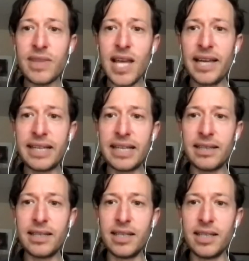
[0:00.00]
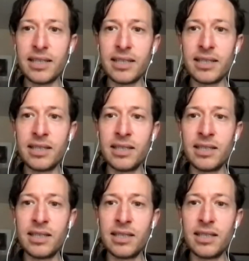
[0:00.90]
I think the
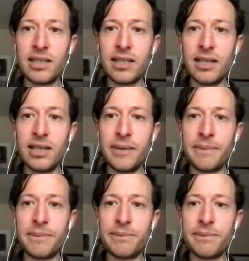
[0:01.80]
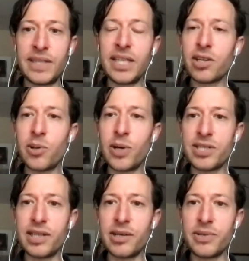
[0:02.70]
other
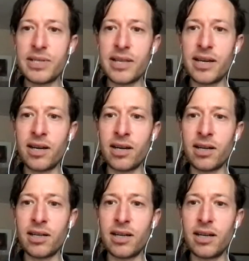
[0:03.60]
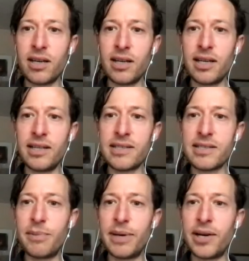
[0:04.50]
question that was there is
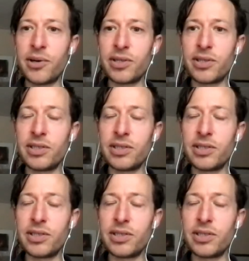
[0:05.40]
about,